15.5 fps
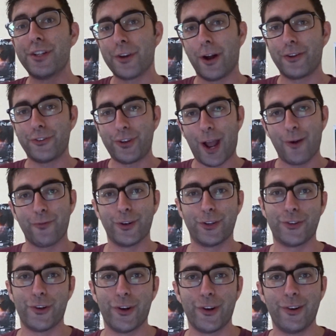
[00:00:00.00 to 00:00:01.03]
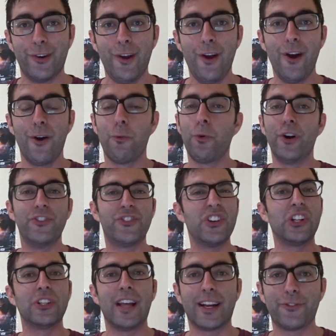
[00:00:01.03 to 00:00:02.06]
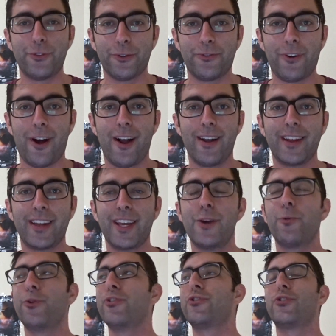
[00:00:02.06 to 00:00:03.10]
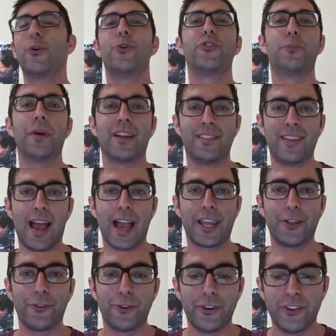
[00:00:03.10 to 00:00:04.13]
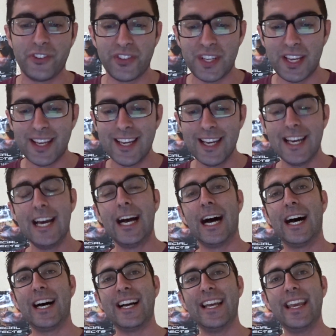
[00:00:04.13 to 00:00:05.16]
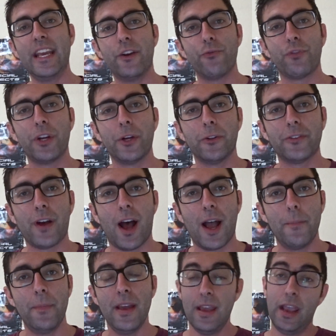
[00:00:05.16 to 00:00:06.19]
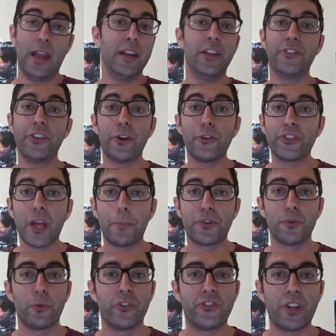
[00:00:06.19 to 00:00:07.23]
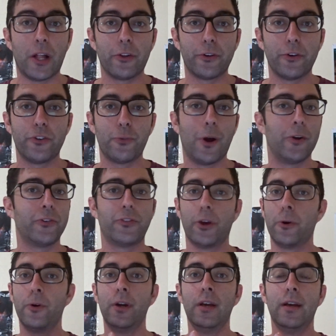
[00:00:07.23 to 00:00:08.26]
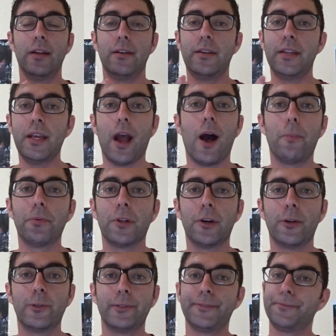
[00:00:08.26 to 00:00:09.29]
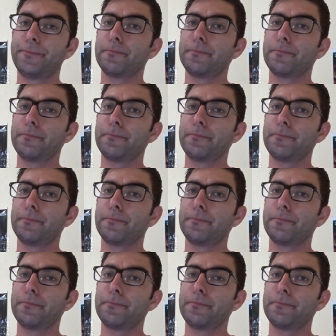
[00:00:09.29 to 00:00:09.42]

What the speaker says: touchdown return was electrifying. It was so spectacular to see in real time. And his interception was stellar as well. So Diablo,